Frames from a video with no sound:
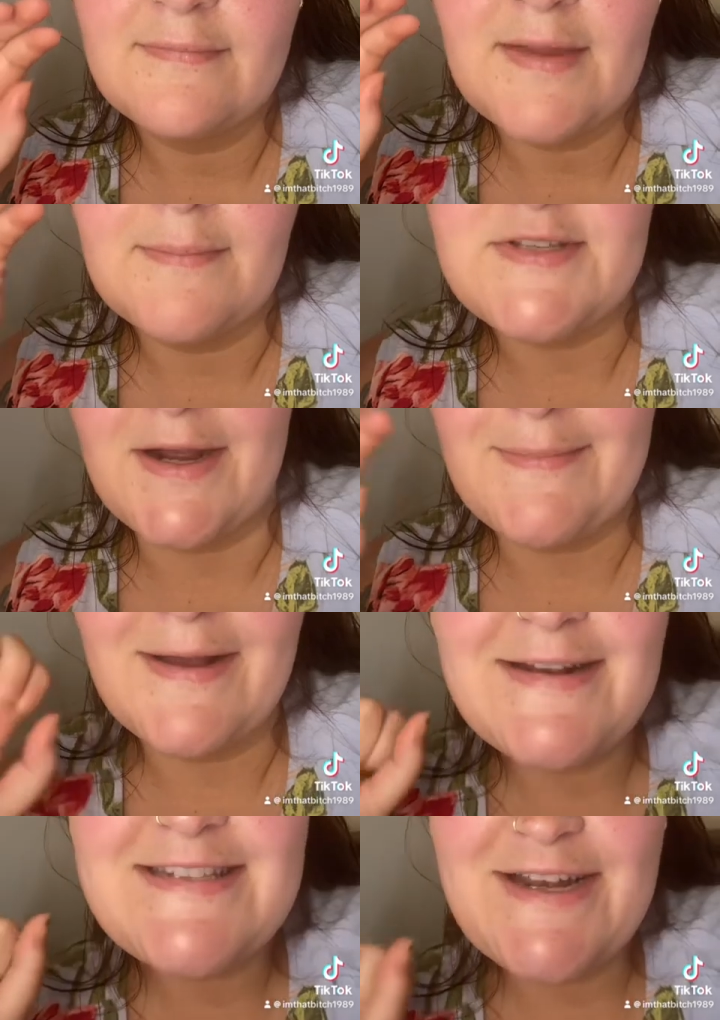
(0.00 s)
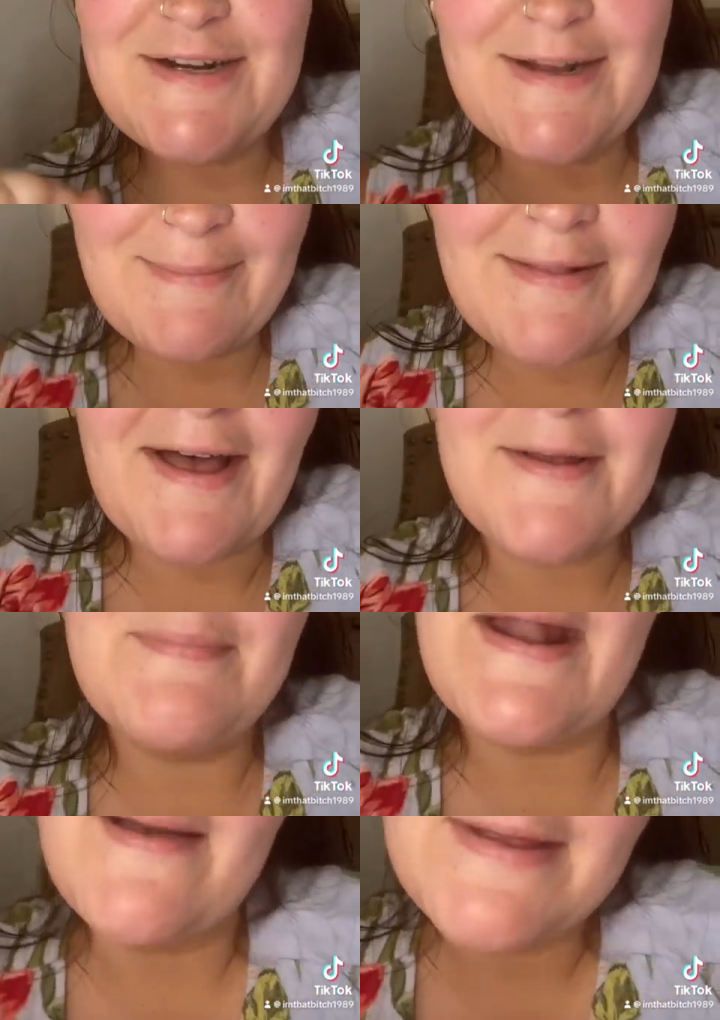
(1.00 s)
I'm sorry, I'm not going to say her name out loud,
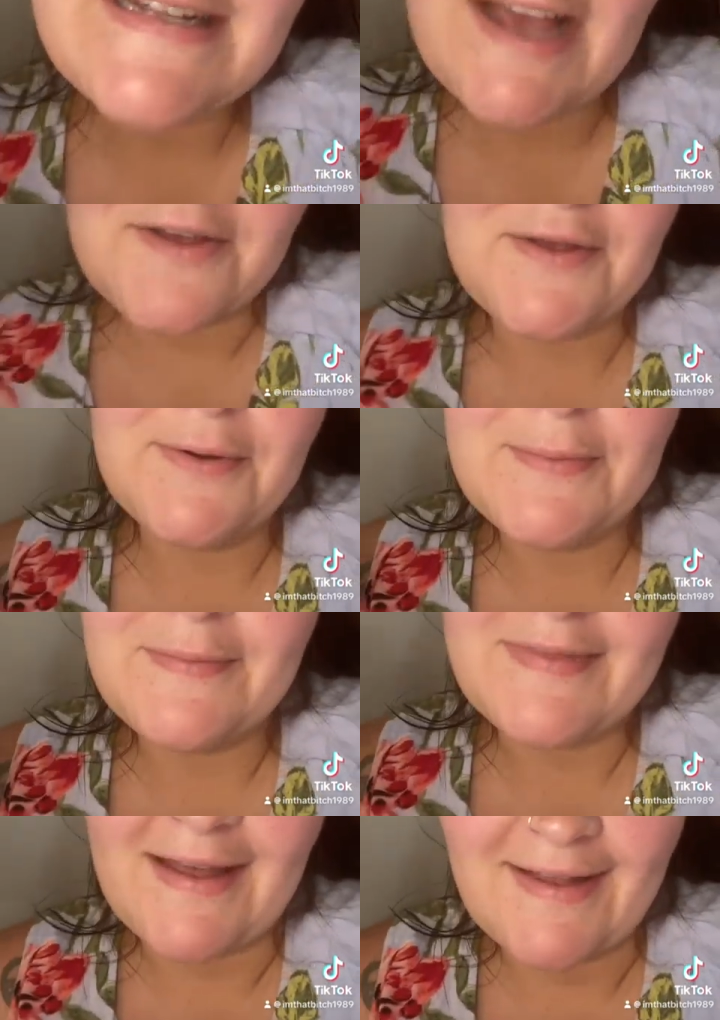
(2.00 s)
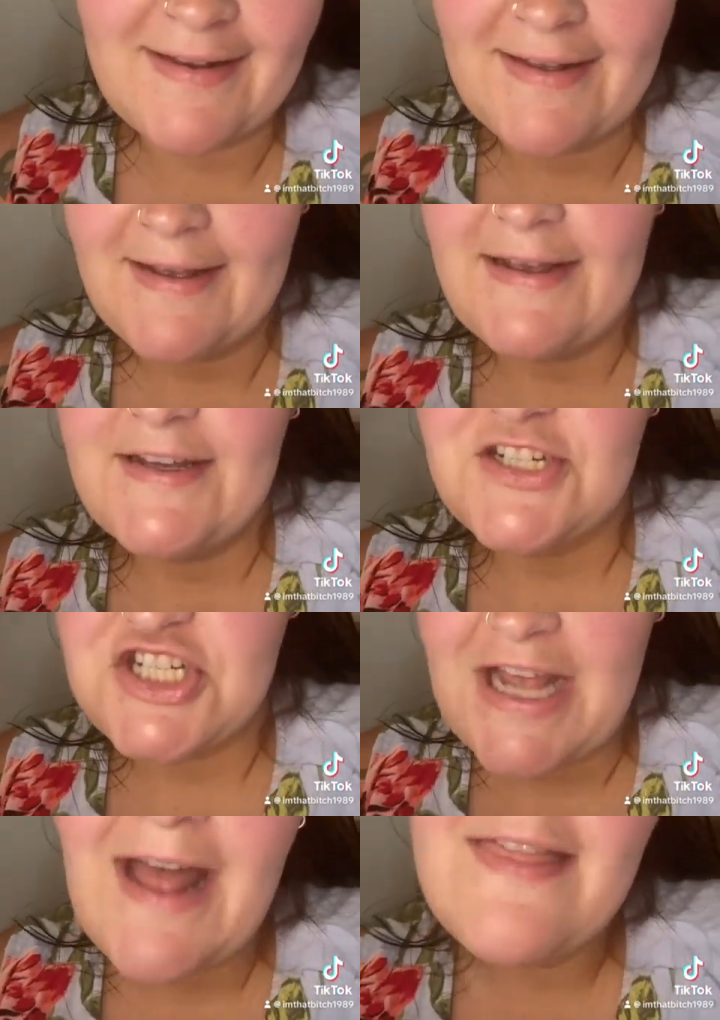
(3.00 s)
but I'm going to tell you that
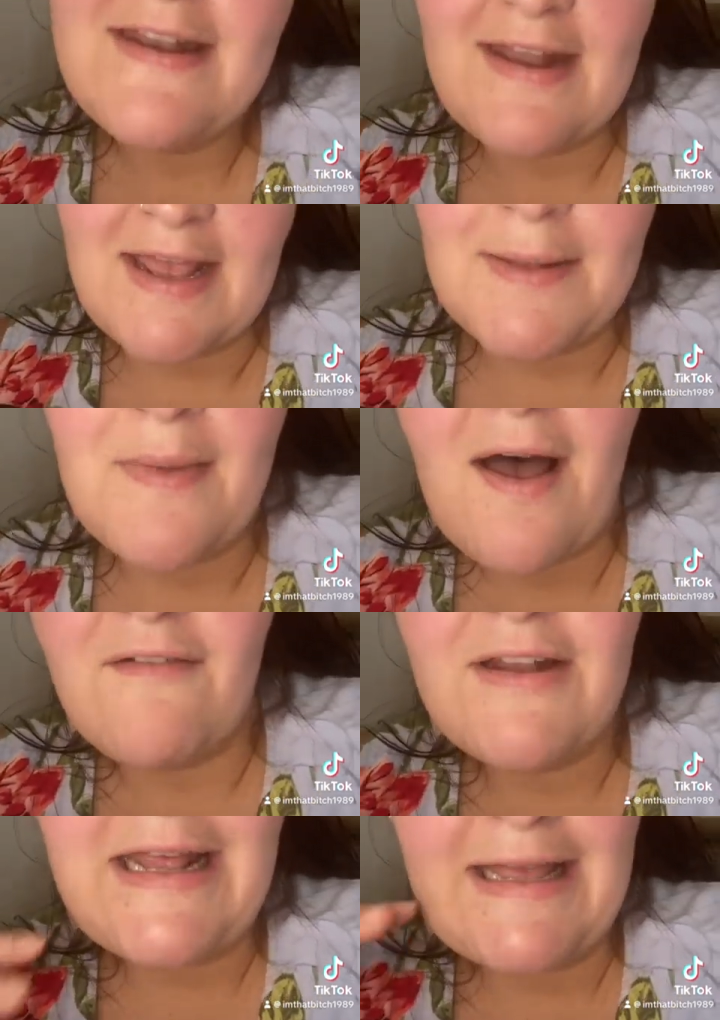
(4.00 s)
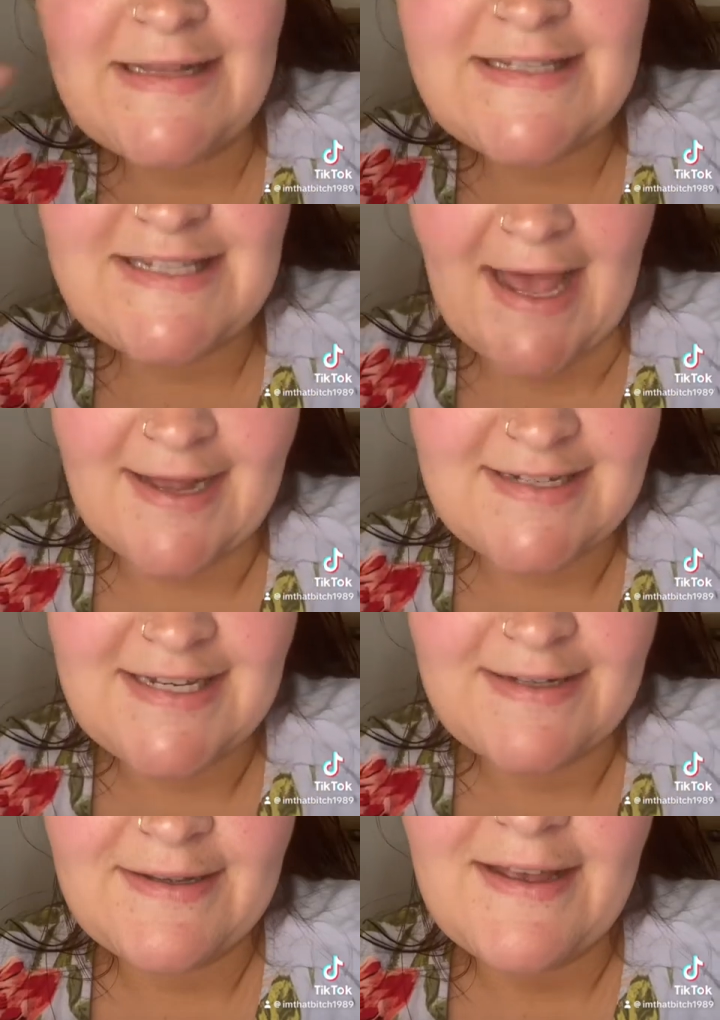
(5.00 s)
she had the name of an insect.
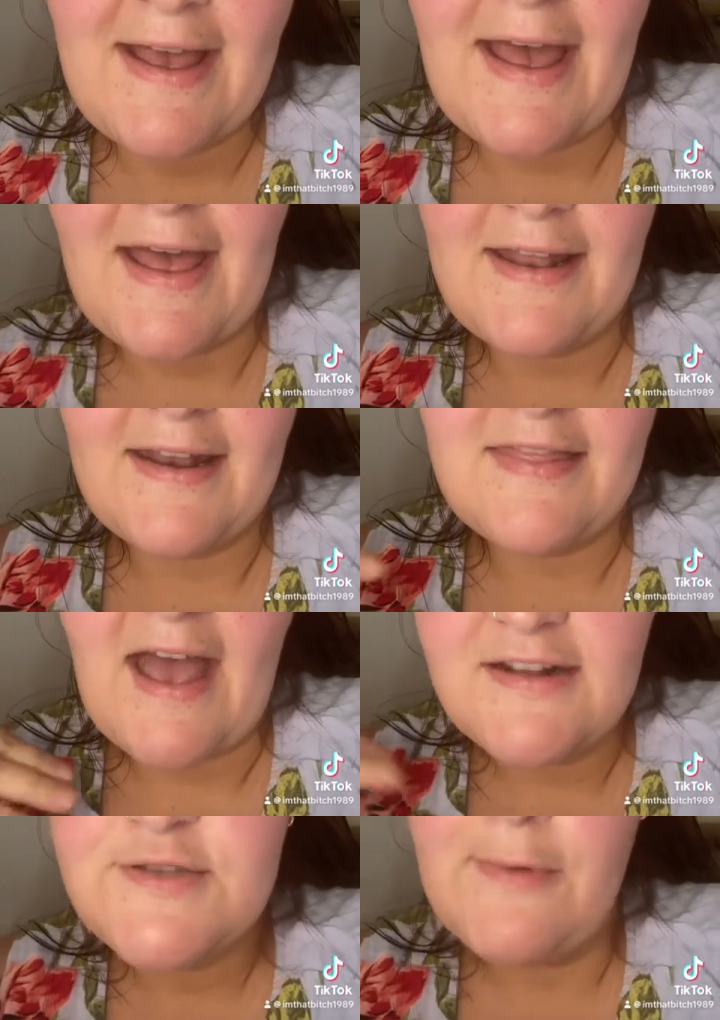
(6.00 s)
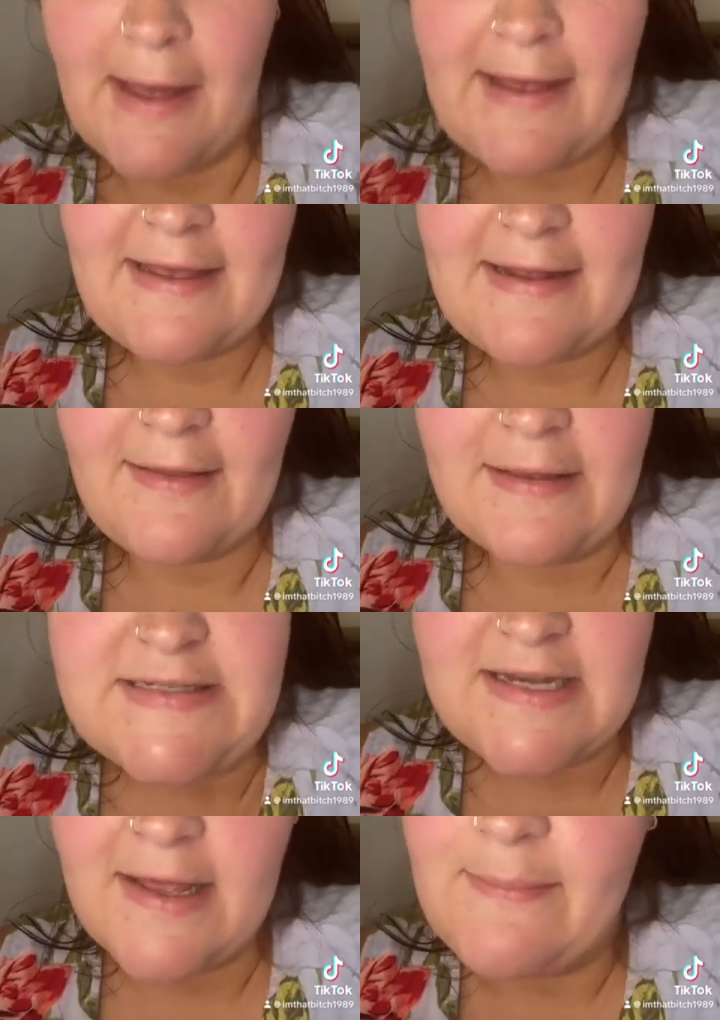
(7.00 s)
And that's why it like
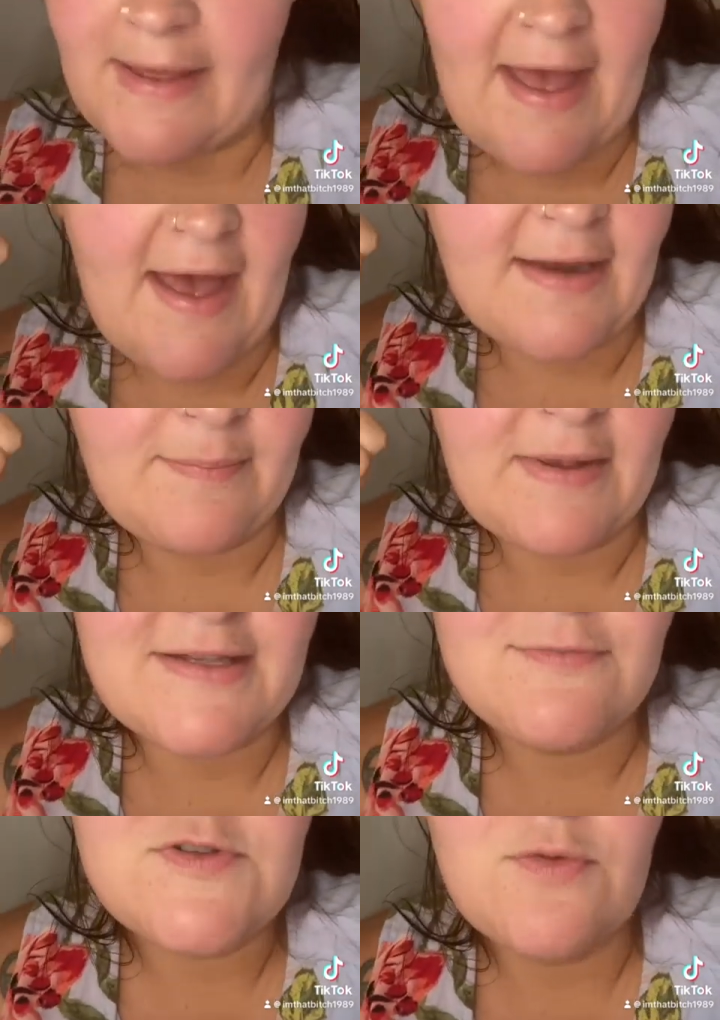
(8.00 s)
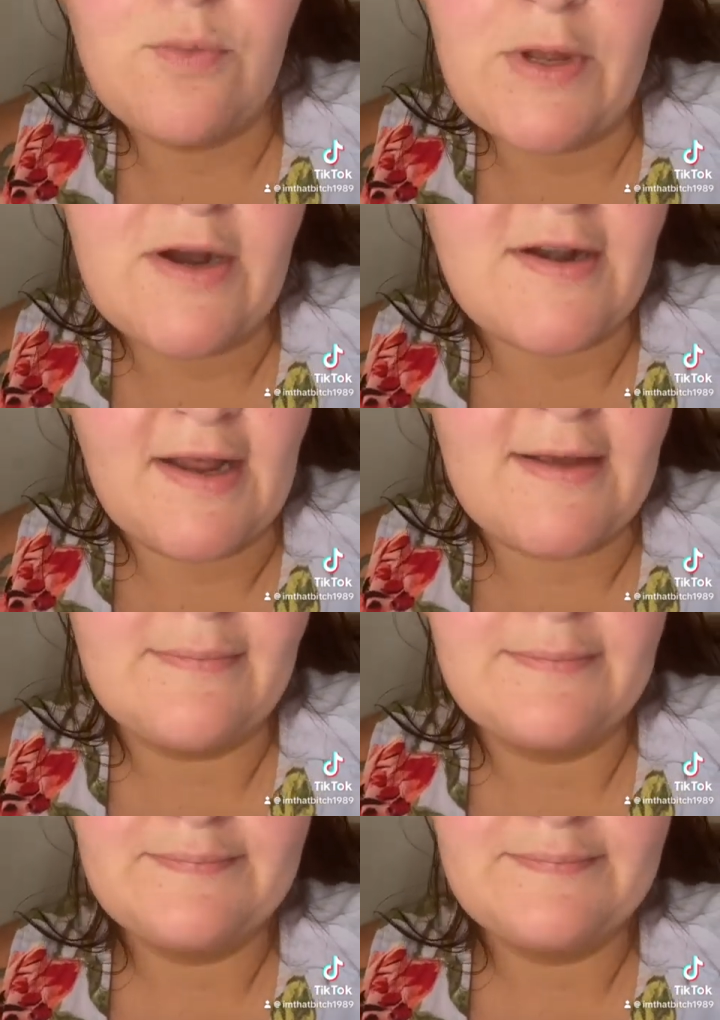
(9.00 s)
stuck in my head because it was a weird name.